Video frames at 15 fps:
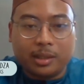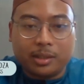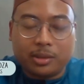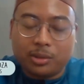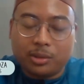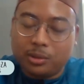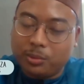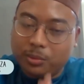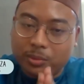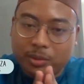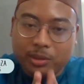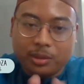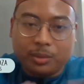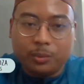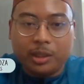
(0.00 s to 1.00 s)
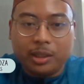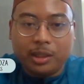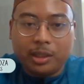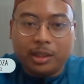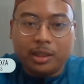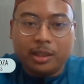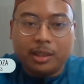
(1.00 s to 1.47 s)
So
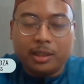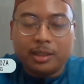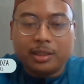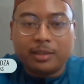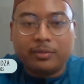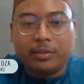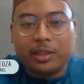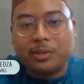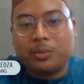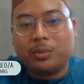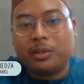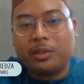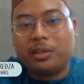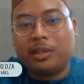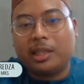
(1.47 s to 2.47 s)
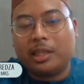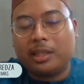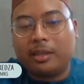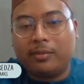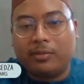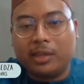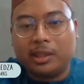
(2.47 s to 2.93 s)
we suffice with that
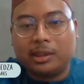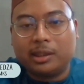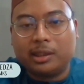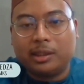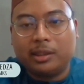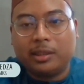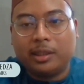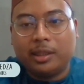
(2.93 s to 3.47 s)
reflection.